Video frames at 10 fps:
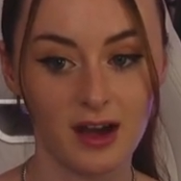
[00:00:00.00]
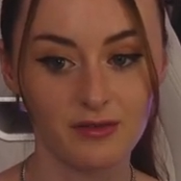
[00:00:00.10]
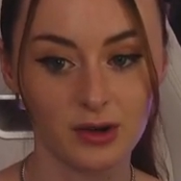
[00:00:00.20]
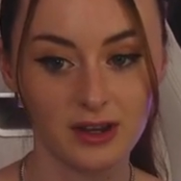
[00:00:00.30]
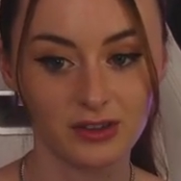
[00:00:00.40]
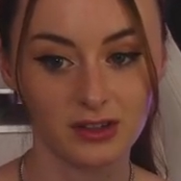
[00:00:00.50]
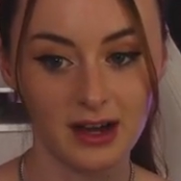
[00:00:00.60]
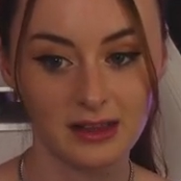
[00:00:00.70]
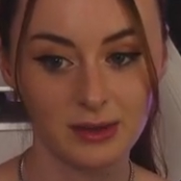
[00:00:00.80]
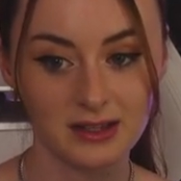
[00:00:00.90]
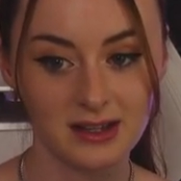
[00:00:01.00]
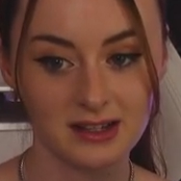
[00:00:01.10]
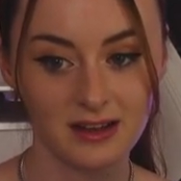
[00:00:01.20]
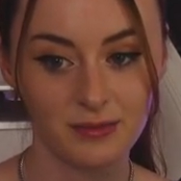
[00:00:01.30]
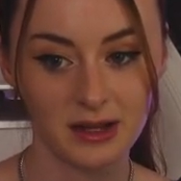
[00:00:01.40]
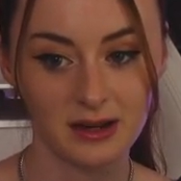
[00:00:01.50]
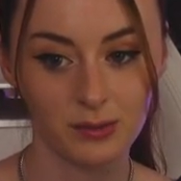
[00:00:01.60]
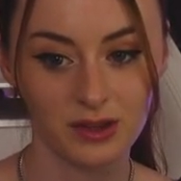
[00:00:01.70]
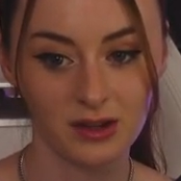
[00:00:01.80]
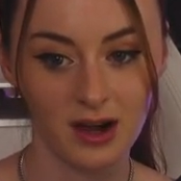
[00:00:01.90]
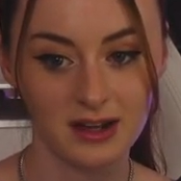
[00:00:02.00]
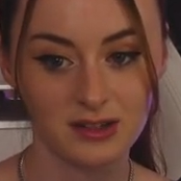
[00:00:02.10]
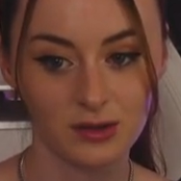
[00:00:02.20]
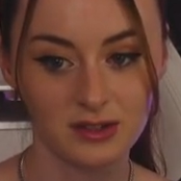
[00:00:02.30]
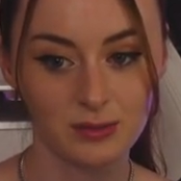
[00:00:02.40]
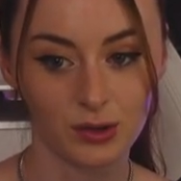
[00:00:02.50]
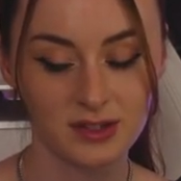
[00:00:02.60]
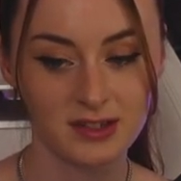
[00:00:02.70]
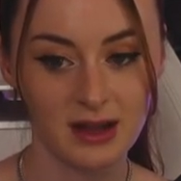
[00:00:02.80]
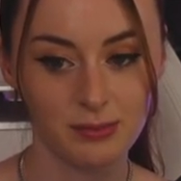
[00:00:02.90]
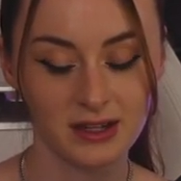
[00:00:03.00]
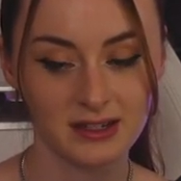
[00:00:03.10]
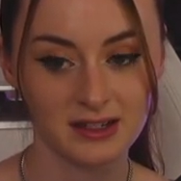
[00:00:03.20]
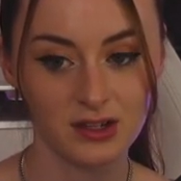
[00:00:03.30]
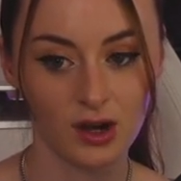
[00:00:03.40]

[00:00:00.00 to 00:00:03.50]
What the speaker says: I'm not even lying, the best sex I've been with guys on the smaller side, big dicks